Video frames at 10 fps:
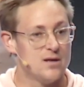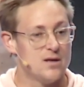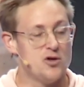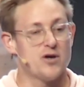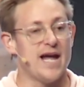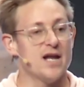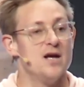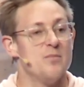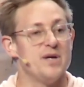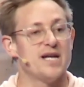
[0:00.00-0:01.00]
You can't
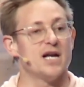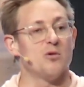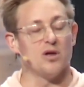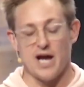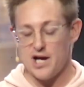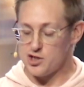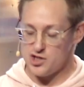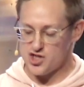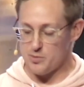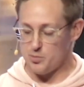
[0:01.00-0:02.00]
begin a
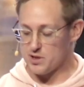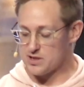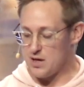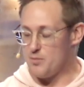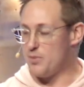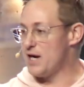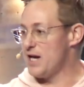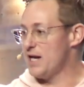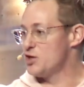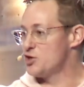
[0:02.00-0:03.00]
relationship with
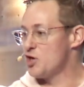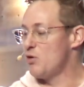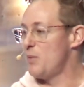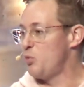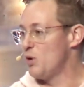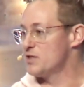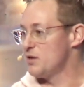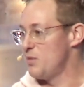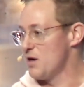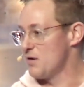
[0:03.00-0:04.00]
somebody and show up once
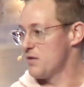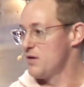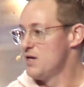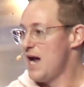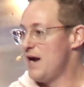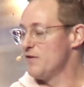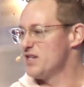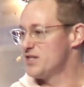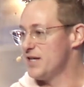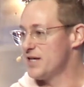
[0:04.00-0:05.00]
a month every
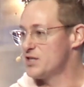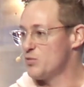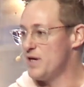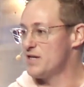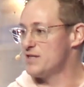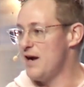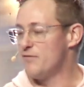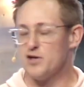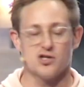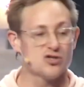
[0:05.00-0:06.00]
six weeks,
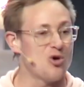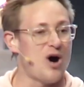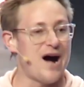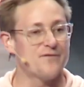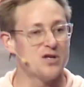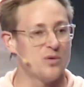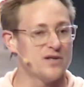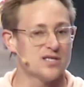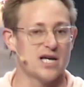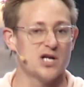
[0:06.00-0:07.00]
every so often when
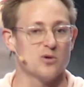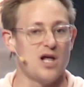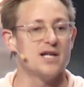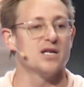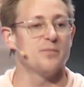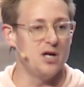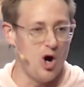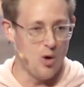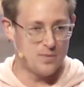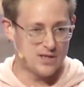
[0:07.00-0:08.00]
the schedule lines up, and
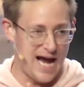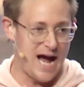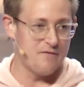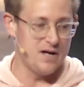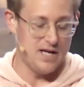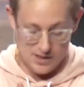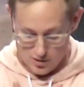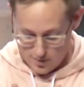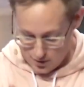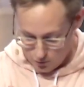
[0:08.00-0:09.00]
hope to have an
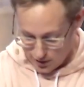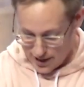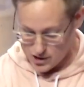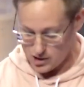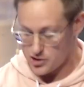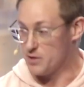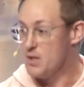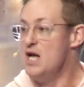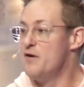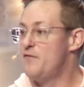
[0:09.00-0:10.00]
intimate relationship.
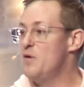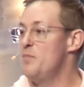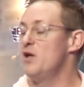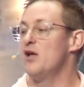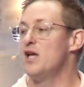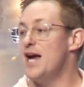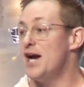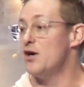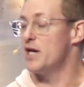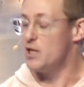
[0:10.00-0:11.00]

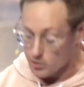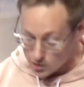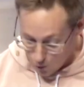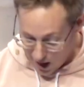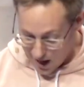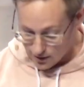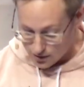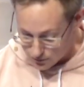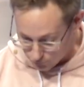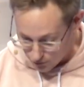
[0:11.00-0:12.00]
Familiarity
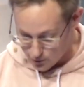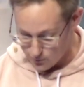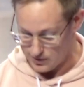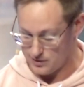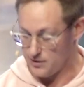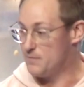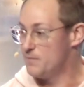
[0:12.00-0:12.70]
requires frequency.